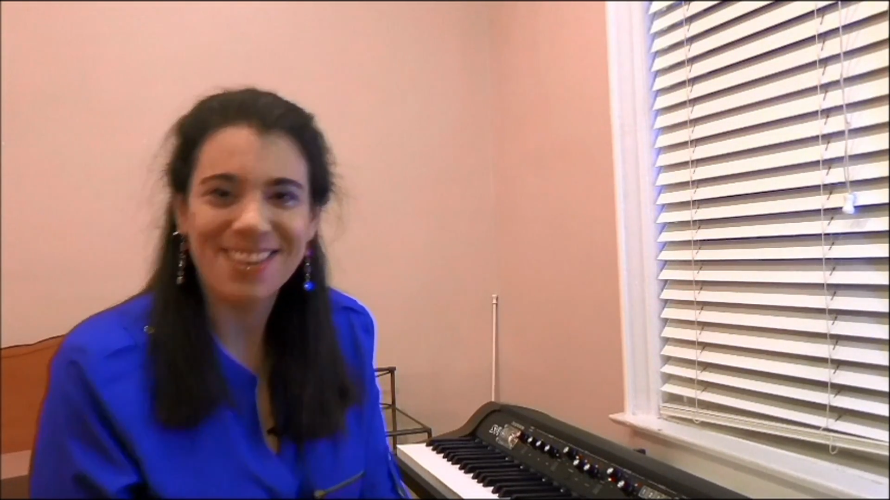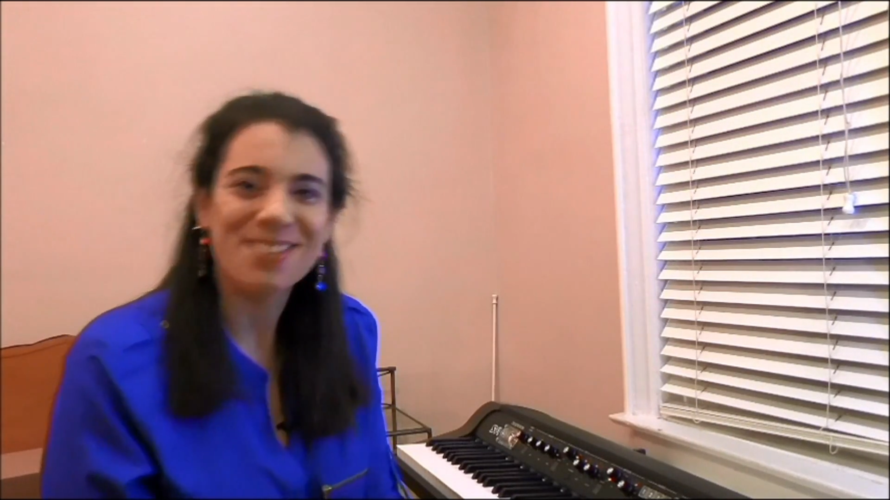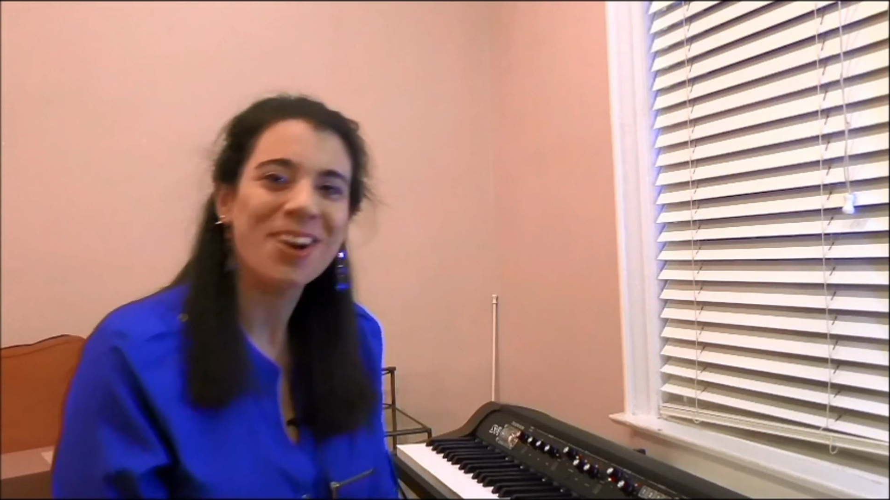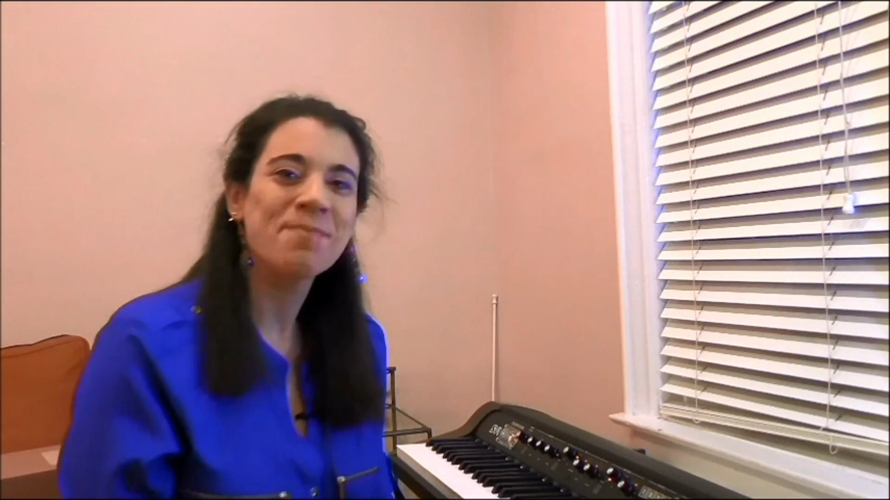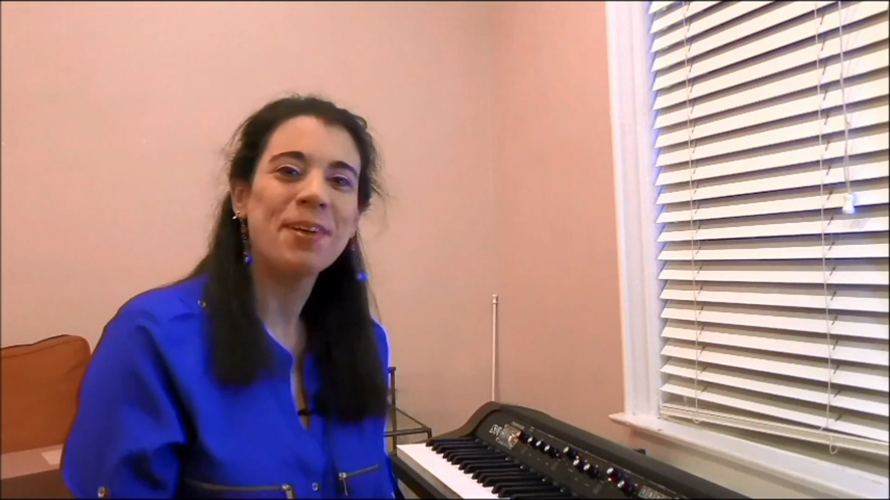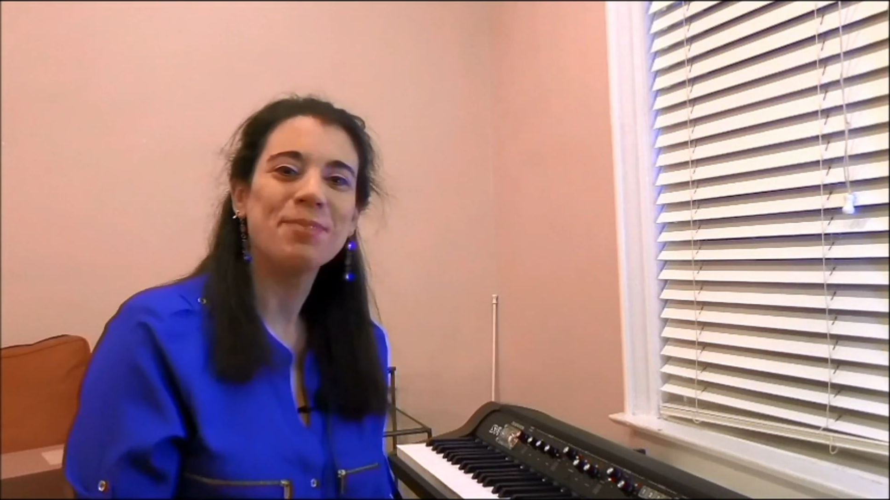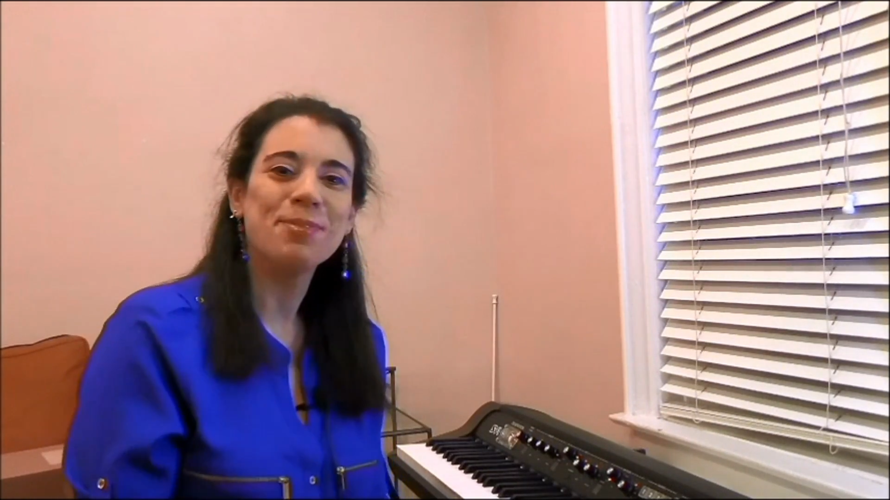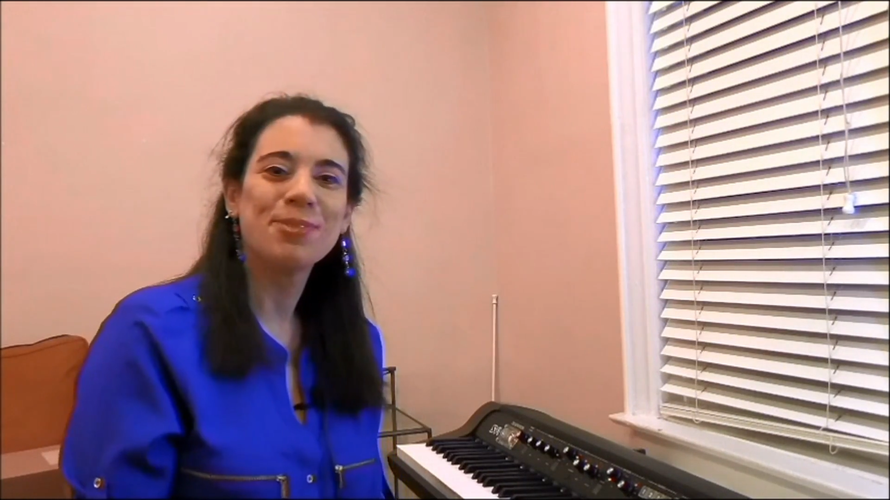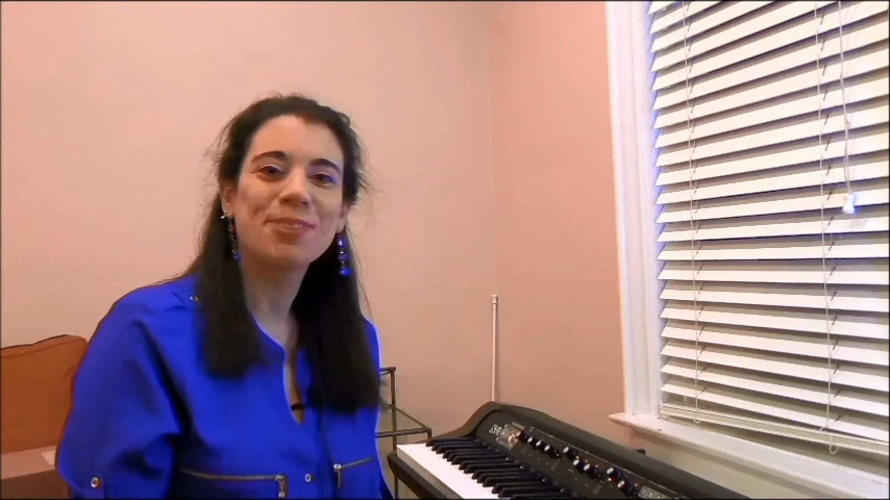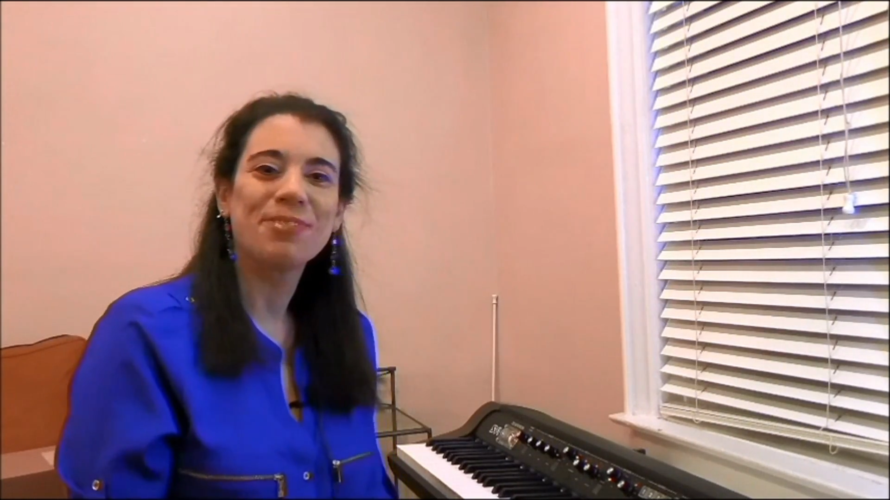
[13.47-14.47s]
to talk about the
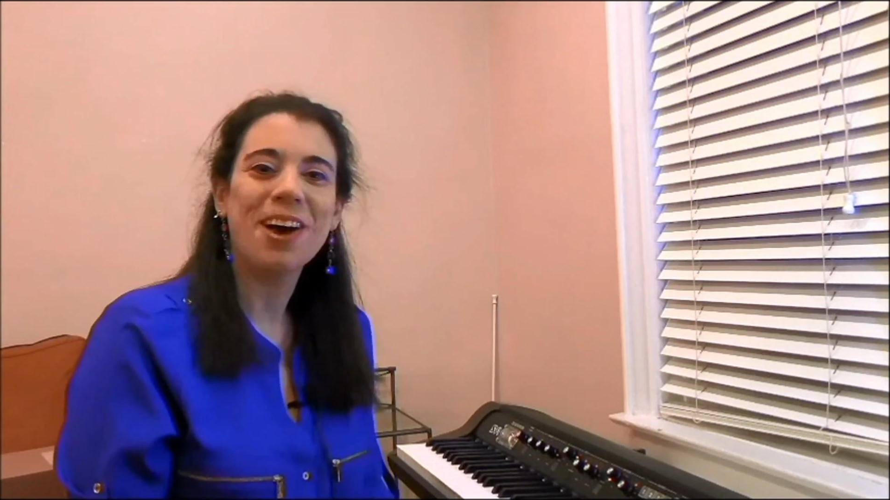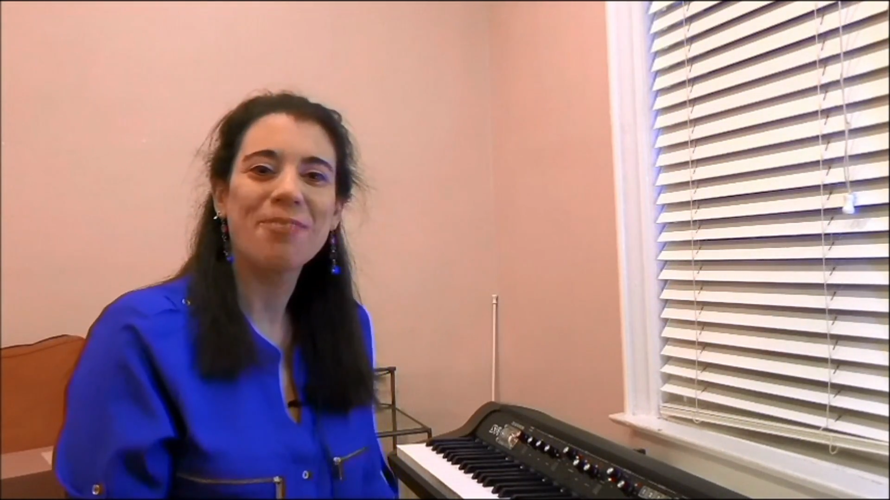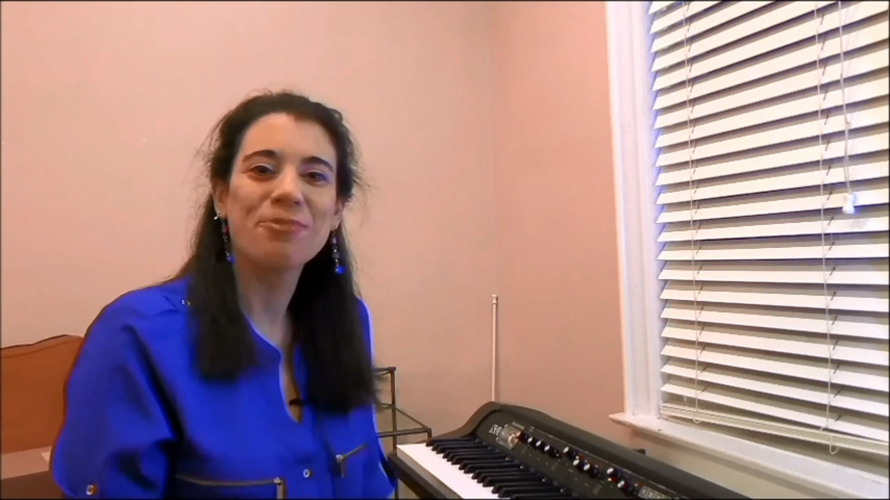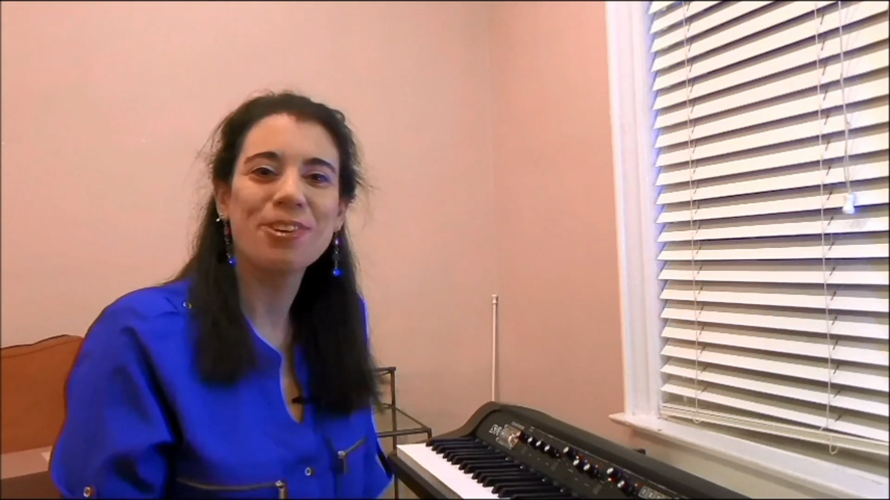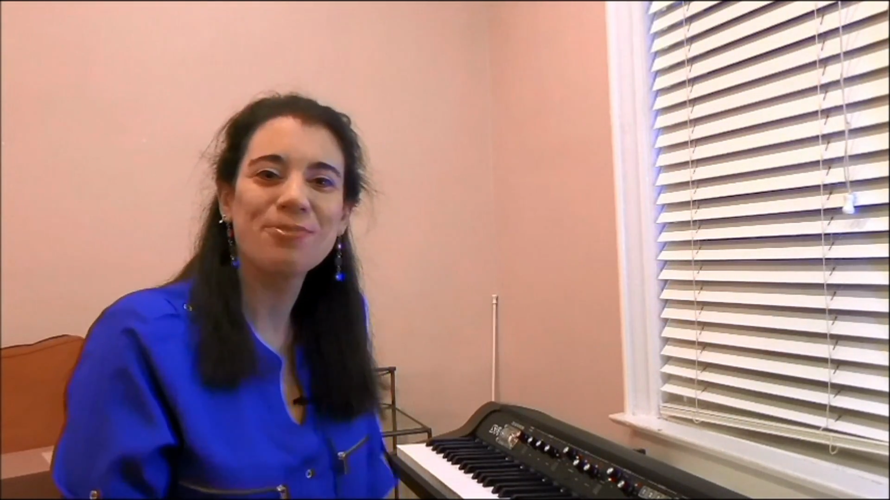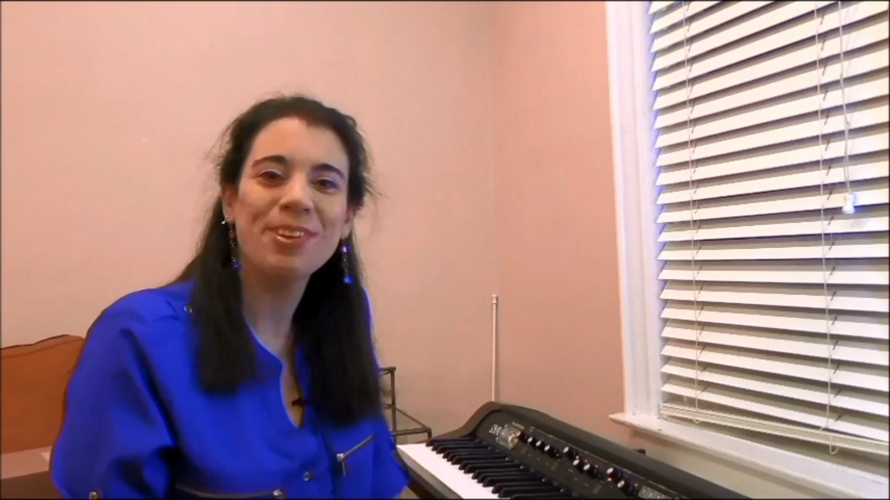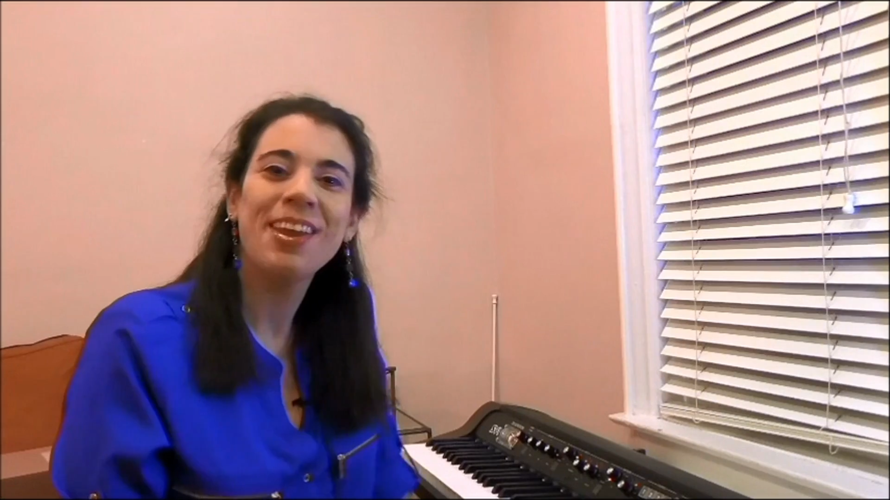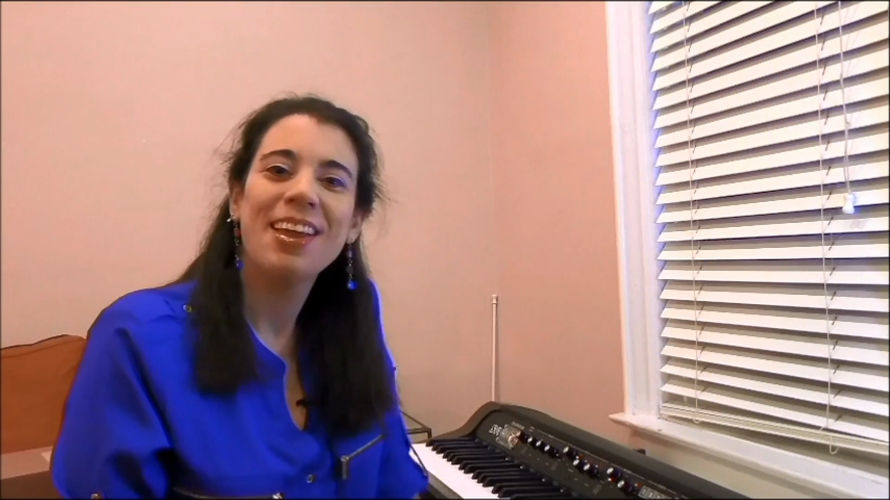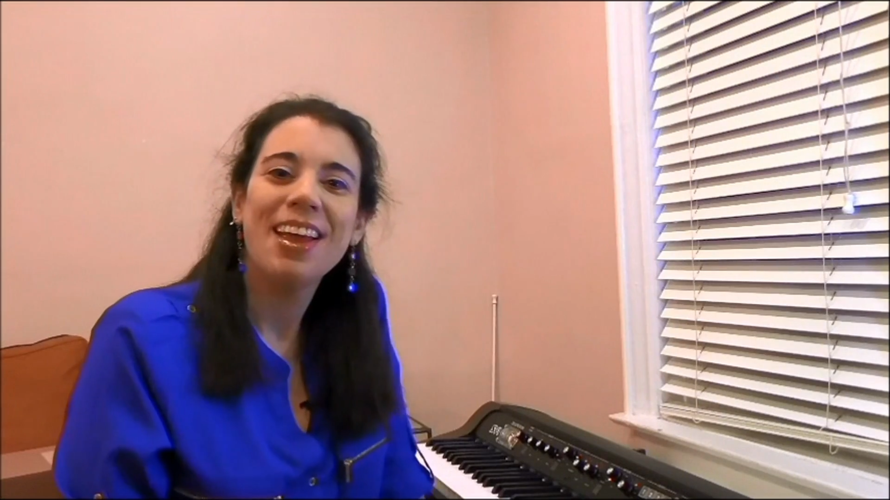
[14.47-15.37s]
music of Todd Rundgren